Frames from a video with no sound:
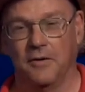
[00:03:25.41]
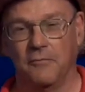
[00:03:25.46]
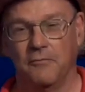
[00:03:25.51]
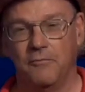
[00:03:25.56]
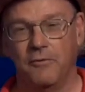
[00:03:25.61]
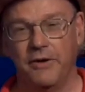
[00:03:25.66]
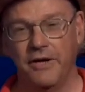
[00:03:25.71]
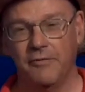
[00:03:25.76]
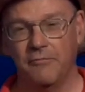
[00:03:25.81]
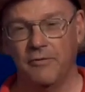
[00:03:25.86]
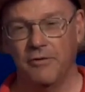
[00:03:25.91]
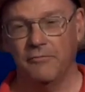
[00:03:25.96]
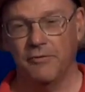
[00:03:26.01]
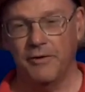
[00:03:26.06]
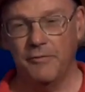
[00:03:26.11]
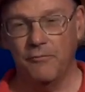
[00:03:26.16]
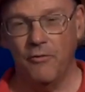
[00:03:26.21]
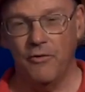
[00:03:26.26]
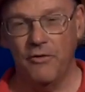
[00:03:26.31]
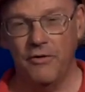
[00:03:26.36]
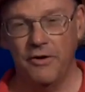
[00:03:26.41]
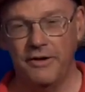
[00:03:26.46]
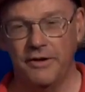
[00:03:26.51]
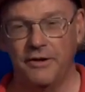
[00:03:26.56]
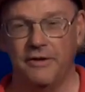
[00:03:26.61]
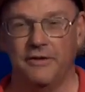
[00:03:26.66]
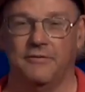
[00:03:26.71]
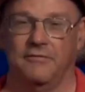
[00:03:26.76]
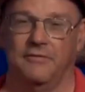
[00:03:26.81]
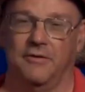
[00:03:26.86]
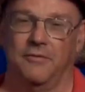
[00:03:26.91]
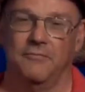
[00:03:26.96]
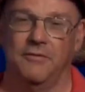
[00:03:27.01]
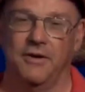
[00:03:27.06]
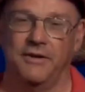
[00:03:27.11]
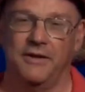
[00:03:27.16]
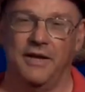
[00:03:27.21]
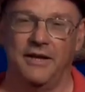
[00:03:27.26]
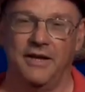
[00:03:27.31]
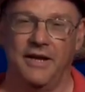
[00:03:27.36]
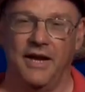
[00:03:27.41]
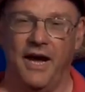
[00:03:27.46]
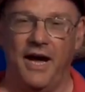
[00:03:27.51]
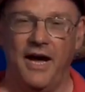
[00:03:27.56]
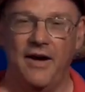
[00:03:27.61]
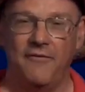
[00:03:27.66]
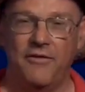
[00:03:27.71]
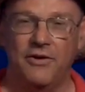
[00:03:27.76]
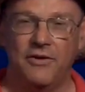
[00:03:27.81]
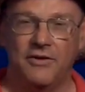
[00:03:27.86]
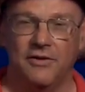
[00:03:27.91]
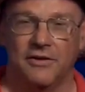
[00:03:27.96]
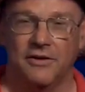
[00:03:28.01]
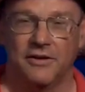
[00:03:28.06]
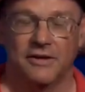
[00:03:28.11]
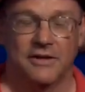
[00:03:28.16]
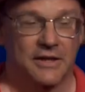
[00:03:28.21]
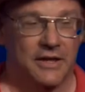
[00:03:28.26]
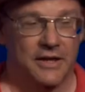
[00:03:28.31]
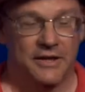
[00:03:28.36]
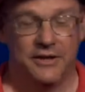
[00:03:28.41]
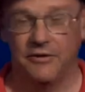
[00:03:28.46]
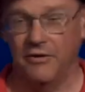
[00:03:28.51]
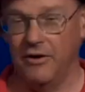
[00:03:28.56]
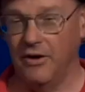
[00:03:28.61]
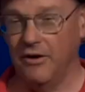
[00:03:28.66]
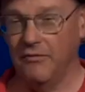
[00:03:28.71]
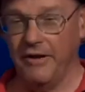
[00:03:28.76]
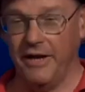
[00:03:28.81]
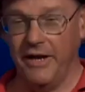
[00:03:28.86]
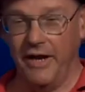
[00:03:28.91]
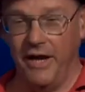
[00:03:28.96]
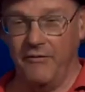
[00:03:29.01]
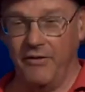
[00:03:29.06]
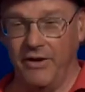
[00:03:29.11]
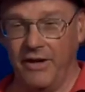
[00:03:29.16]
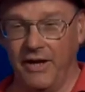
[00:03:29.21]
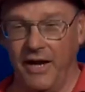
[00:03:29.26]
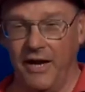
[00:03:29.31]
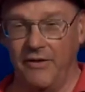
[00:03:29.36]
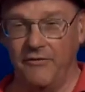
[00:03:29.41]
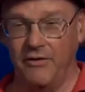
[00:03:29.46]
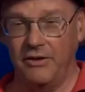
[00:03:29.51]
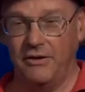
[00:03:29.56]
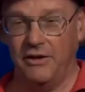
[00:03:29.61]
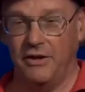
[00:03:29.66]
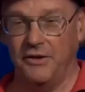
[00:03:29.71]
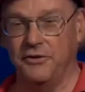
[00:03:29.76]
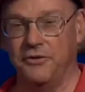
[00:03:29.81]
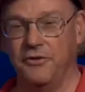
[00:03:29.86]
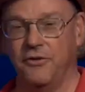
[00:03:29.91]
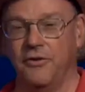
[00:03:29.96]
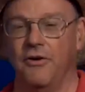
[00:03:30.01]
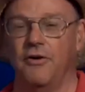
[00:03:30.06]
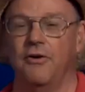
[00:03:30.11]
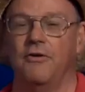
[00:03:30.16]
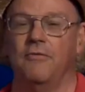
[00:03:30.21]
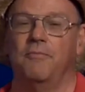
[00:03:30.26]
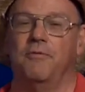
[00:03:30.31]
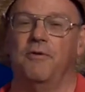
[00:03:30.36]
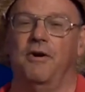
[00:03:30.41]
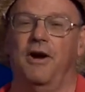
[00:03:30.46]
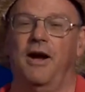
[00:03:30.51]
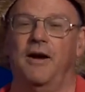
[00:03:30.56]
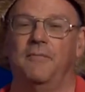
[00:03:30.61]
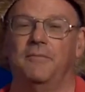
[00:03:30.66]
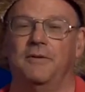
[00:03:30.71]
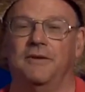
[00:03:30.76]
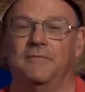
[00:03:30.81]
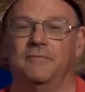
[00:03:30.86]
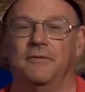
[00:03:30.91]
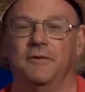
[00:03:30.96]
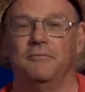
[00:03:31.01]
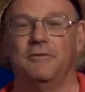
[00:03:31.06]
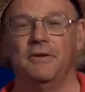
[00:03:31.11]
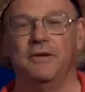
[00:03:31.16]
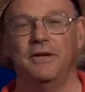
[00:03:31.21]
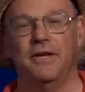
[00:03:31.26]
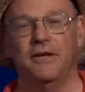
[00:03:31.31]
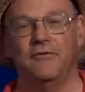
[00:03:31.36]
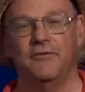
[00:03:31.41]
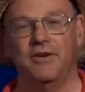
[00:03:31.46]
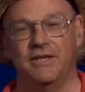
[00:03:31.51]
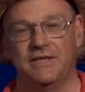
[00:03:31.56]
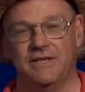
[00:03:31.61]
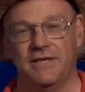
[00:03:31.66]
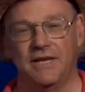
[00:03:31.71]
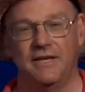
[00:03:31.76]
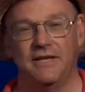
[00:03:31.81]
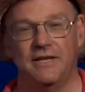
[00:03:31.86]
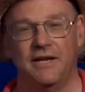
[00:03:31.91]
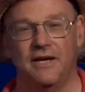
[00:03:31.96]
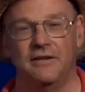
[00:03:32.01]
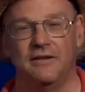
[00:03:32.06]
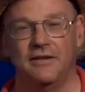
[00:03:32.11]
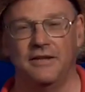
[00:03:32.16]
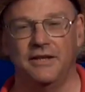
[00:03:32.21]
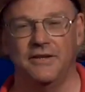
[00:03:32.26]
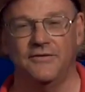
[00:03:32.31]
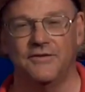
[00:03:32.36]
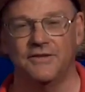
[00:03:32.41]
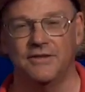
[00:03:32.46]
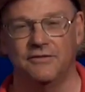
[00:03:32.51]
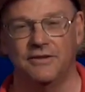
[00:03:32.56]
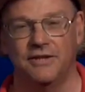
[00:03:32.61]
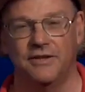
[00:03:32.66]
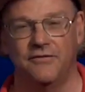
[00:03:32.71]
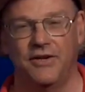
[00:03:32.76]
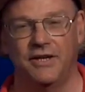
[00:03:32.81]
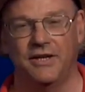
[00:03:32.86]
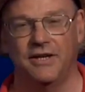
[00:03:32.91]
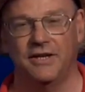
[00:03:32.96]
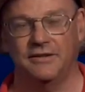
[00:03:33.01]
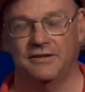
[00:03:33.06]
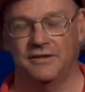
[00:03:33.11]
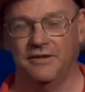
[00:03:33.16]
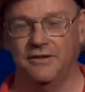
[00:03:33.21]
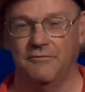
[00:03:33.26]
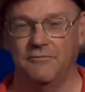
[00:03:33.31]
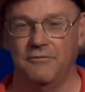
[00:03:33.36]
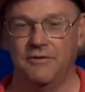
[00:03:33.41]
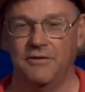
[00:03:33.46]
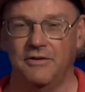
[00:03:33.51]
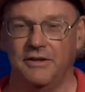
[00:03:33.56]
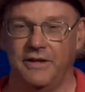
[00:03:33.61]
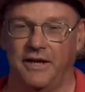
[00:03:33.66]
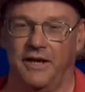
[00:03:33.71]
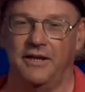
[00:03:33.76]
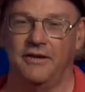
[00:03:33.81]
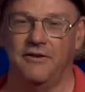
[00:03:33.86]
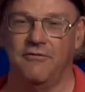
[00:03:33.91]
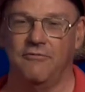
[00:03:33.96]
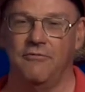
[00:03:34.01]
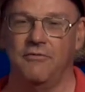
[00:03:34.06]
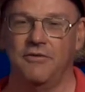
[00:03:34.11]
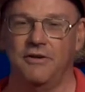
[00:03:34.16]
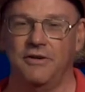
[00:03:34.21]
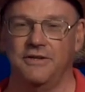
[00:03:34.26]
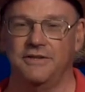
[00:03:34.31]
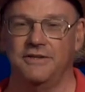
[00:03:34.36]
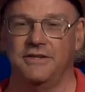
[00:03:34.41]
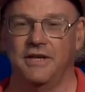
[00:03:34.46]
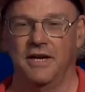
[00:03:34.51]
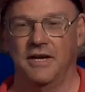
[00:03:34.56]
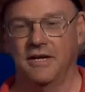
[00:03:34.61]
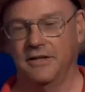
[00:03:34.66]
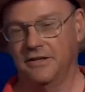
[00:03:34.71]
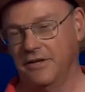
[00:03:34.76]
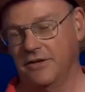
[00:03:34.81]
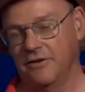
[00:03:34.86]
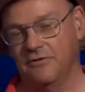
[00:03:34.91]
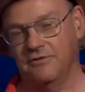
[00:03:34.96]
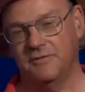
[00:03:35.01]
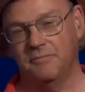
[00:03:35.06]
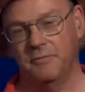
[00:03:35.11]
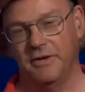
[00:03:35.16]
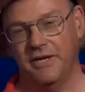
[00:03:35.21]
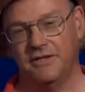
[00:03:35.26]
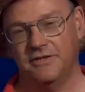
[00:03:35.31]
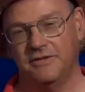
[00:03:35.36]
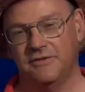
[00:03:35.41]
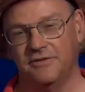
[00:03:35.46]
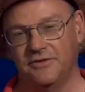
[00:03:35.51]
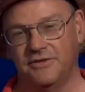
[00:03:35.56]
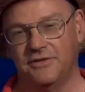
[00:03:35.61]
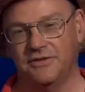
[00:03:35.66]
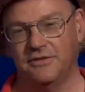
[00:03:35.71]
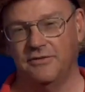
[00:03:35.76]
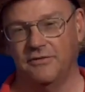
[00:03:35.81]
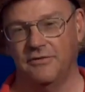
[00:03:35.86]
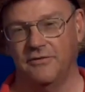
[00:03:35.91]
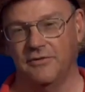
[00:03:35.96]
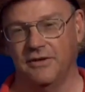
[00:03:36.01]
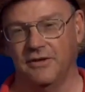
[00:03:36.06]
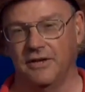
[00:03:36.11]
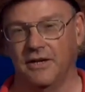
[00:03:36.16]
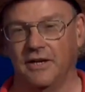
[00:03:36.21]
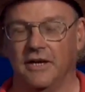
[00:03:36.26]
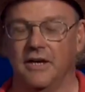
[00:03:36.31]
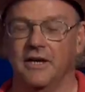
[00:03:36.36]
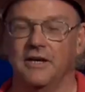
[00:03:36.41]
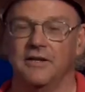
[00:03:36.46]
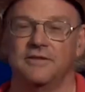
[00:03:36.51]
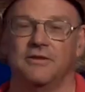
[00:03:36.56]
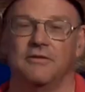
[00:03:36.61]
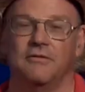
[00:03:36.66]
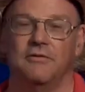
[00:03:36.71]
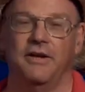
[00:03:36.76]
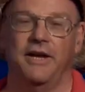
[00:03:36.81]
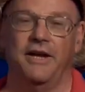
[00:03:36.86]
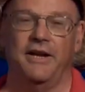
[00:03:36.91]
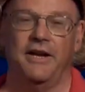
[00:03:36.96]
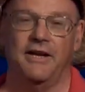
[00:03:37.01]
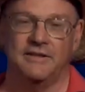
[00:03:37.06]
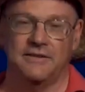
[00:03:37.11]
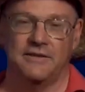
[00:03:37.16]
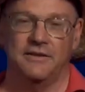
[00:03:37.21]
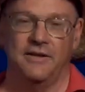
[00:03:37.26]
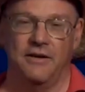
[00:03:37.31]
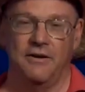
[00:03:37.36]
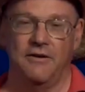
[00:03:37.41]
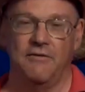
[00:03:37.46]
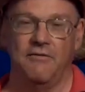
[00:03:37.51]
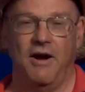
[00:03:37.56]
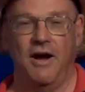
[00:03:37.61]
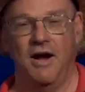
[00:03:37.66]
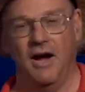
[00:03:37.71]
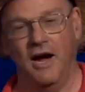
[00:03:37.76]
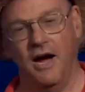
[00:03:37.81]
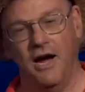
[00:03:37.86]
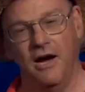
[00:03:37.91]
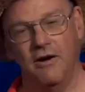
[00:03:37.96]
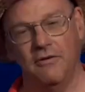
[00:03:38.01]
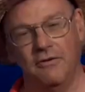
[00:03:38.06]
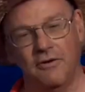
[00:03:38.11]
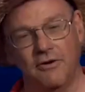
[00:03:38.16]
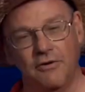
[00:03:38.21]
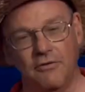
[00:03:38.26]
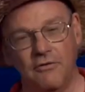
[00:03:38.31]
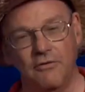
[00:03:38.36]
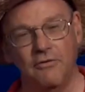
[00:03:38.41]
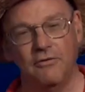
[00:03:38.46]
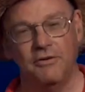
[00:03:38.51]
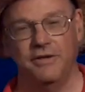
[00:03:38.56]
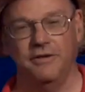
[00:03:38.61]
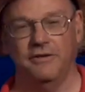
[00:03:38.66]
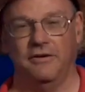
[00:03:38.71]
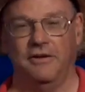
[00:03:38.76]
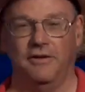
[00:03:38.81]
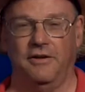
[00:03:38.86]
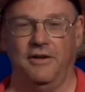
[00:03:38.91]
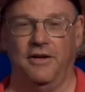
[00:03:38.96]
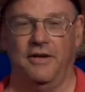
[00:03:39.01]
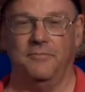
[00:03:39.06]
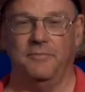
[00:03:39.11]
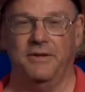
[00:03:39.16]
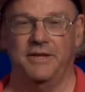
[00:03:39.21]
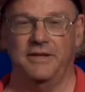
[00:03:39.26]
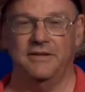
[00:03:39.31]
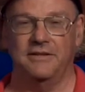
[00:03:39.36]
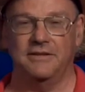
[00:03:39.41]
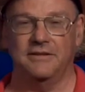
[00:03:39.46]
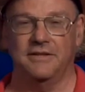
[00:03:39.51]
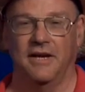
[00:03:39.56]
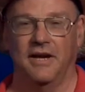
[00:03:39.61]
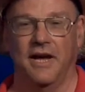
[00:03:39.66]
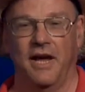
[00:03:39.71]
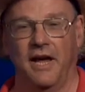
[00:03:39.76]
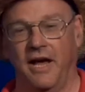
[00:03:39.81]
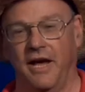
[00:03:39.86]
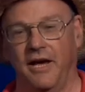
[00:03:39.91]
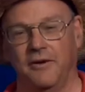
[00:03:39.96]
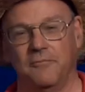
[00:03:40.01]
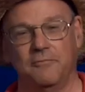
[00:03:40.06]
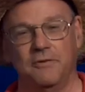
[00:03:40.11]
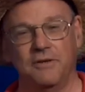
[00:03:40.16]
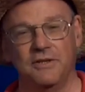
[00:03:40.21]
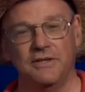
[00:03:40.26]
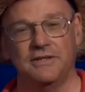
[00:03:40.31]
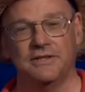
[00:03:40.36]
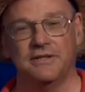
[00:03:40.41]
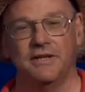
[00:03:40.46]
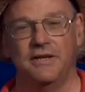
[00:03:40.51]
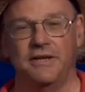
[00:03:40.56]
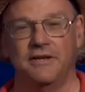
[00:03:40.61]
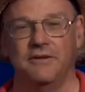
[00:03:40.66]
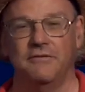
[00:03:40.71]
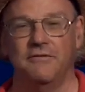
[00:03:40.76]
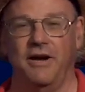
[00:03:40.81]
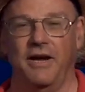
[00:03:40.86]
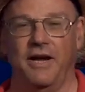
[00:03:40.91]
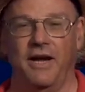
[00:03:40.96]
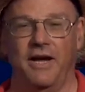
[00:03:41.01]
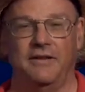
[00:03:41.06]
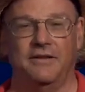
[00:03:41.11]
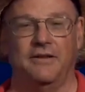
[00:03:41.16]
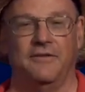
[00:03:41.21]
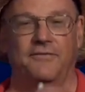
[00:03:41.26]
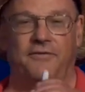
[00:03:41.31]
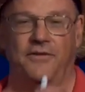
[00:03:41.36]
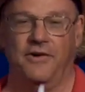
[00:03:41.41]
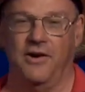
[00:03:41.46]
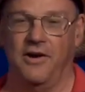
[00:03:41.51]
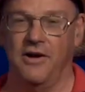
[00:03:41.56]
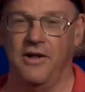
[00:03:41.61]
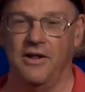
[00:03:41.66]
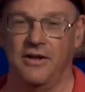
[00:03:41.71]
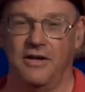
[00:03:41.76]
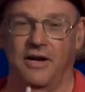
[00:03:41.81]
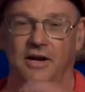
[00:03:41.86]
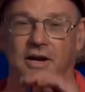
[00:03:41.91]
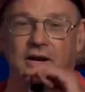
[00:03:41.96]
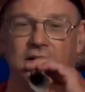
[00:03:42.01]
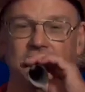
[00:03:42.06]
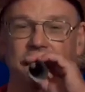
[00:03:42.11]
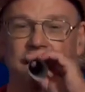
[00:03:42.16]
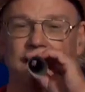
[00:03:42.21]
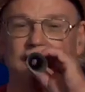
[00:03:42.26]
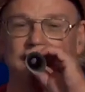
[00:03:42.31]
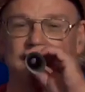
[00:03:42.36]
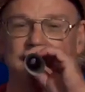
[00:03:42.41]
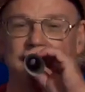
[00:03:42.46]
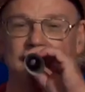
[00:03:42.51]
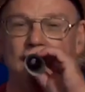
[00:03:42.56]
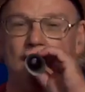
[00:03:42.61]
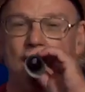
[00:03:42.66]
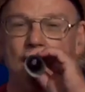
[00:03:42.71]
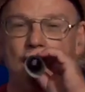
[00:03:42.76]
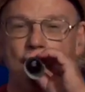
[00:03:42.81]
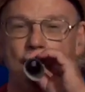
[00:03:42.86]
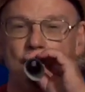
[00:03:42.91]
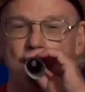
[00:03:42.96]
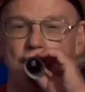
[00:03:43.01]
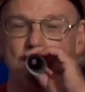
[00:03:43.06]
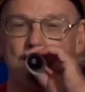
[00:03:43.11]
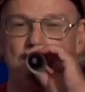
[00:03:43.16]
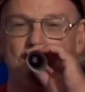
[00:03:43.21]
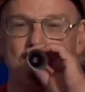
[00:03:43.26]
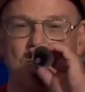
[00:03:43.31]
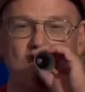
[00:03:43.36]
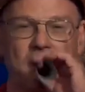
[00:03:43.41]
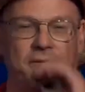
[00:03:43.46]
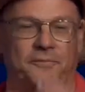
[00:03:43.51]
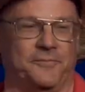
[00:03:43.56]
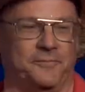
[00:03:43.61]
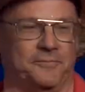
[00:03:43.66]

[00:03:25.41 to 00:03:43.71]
we will reward you with a gavel. You already have a gavel? No problem. We'll give you a $10 gift certificate to the World Headquarters Toastmasters store. So let us know how cool your club is, and we'll see you at the fall conference. Ha!